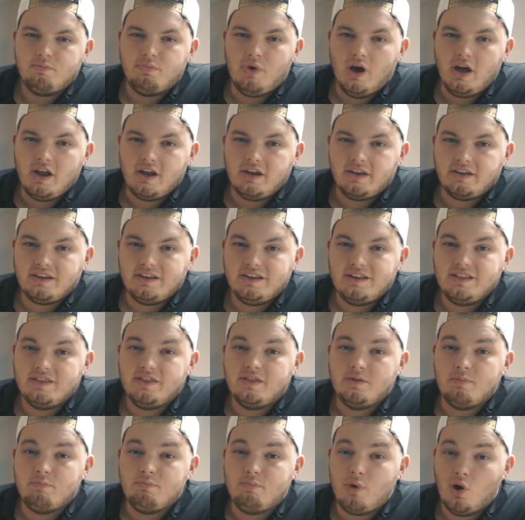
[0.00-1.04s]
But
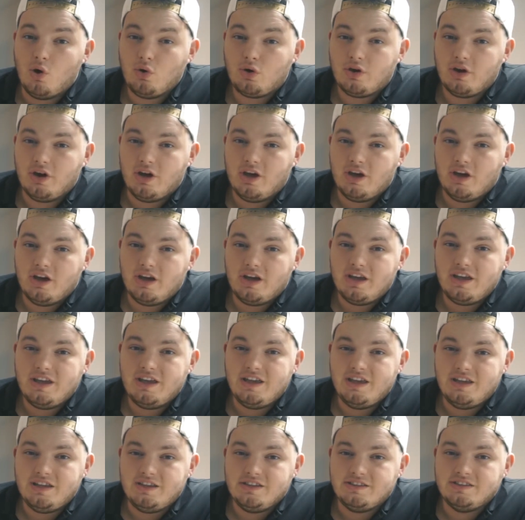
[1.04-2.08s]
the bokeh
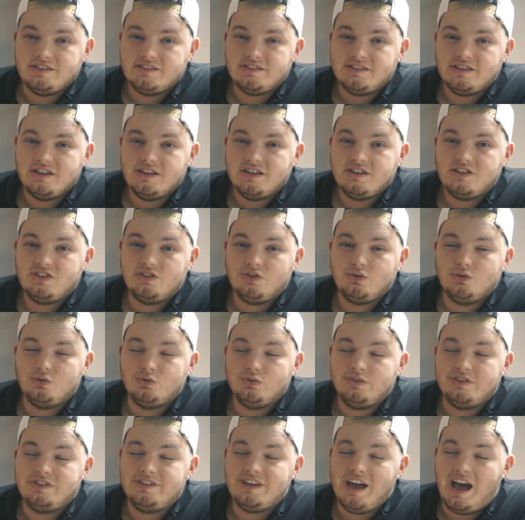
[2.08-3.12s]
is
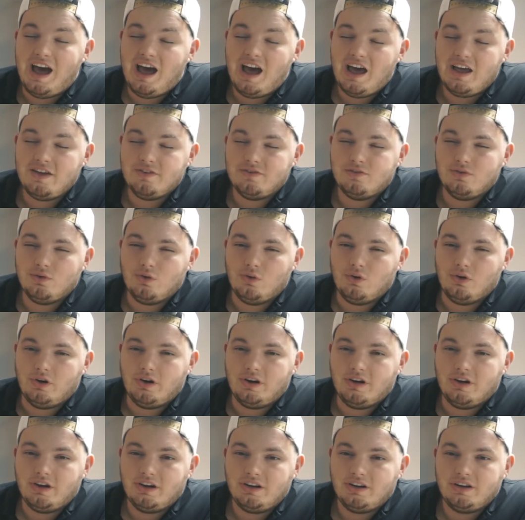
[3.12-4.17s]
to die
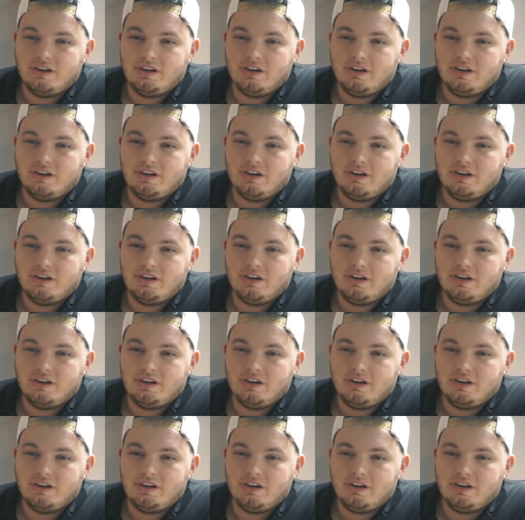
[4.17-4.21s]
for.